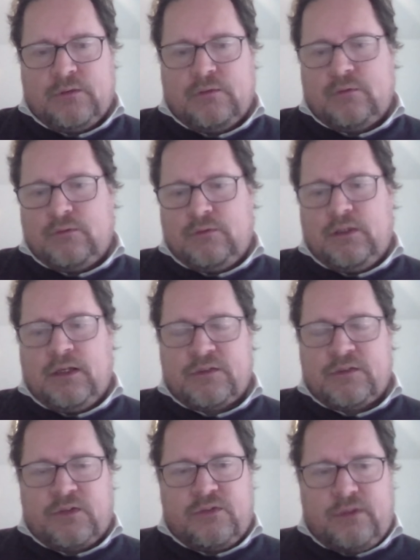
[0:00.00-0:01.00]
on the
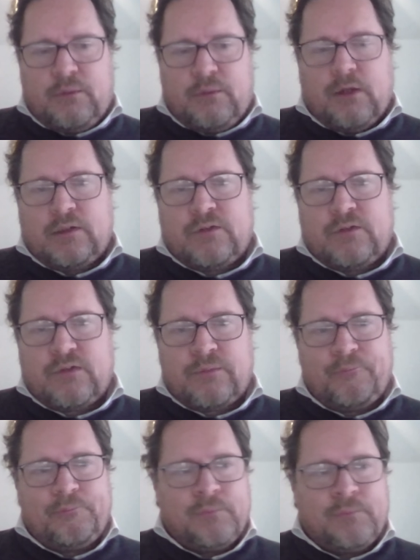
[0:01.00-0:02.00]
electricity markets